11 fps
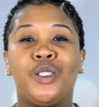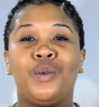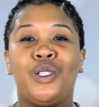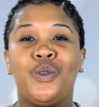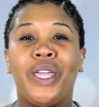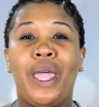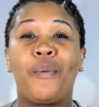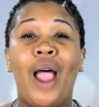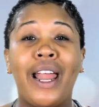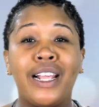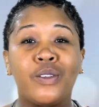to be doing a
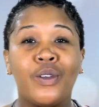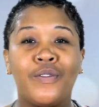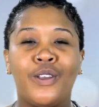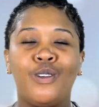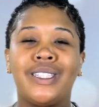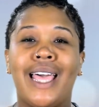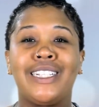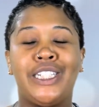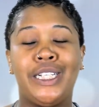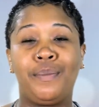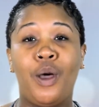product review
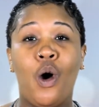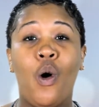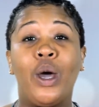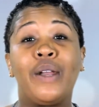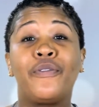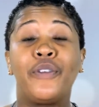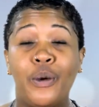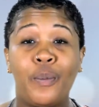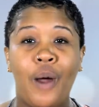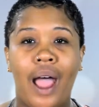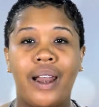/ demo on a
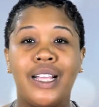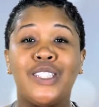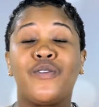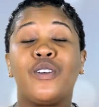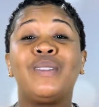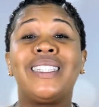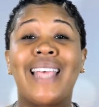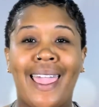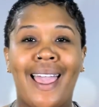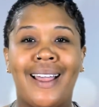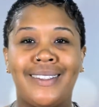few products from
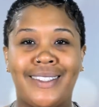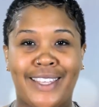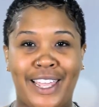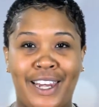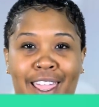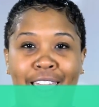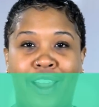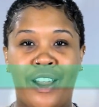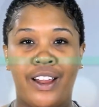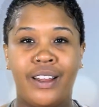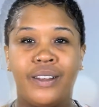Saian
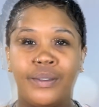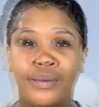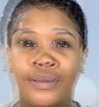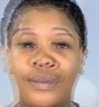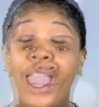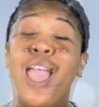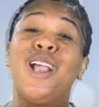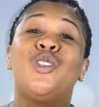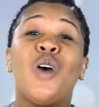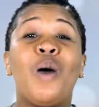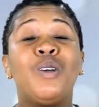Skincare.
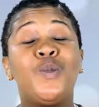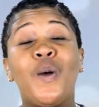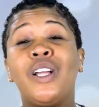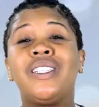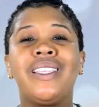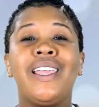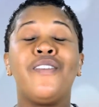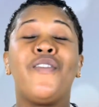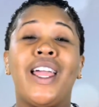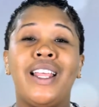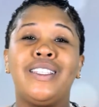So I was personally
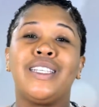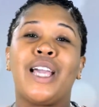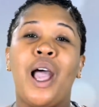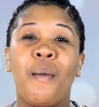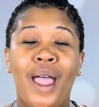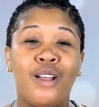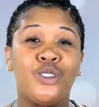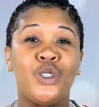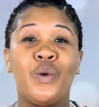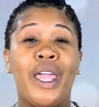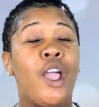invited to come out
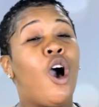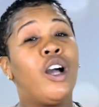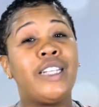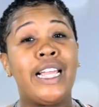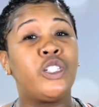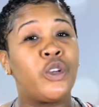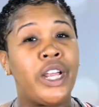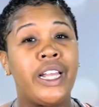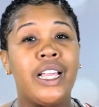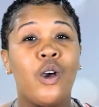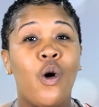to a all-day
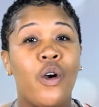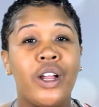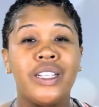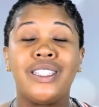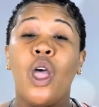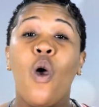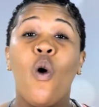training course